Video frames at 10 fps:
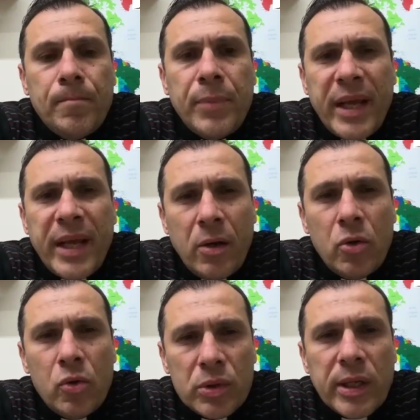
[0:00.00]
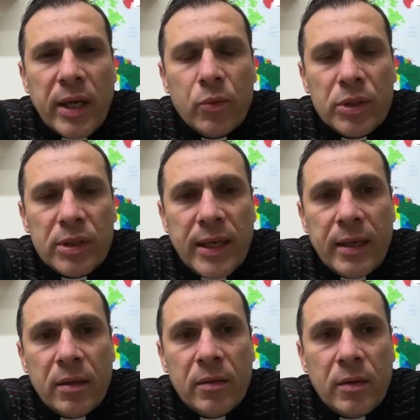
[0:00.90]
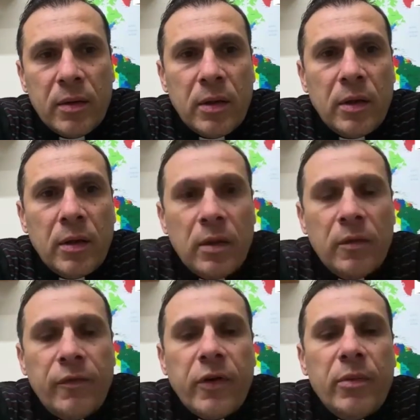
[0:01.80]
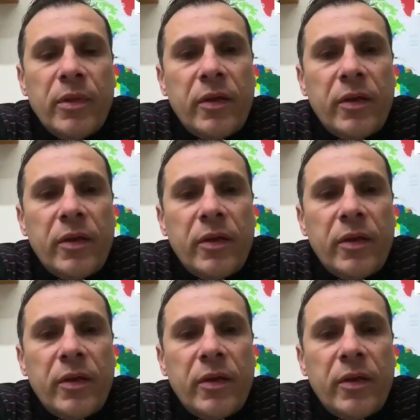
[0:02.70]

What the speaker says: break loose, I would say, from the